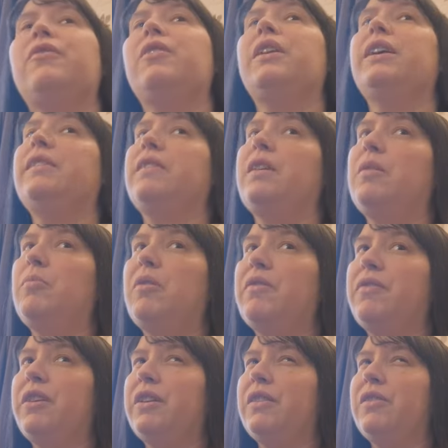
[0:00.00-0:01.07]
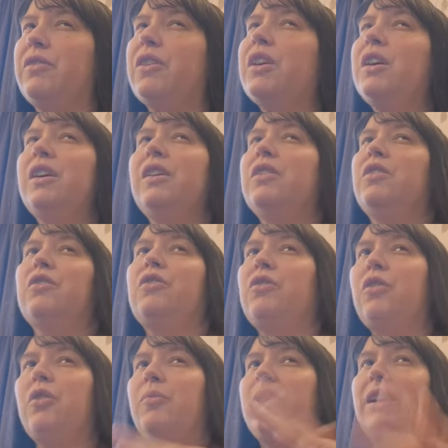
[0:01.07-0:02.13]
I need to cut my fringe, just do
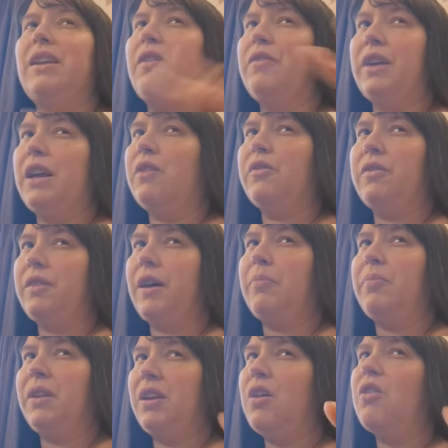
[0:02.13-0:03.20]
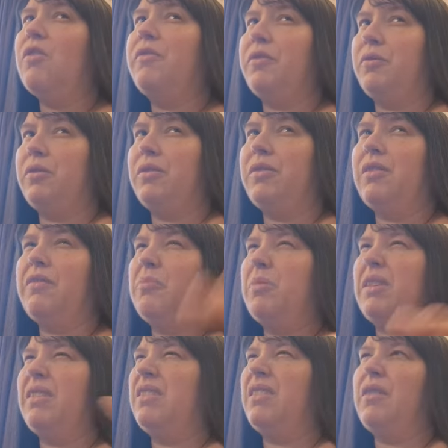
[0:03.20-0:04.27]
it when nothing else is happening afterwards. So if it
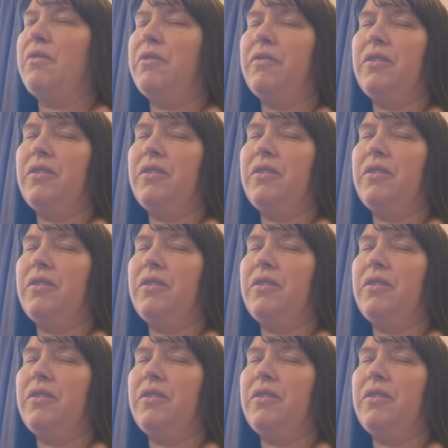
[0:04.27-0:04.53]
messes up for a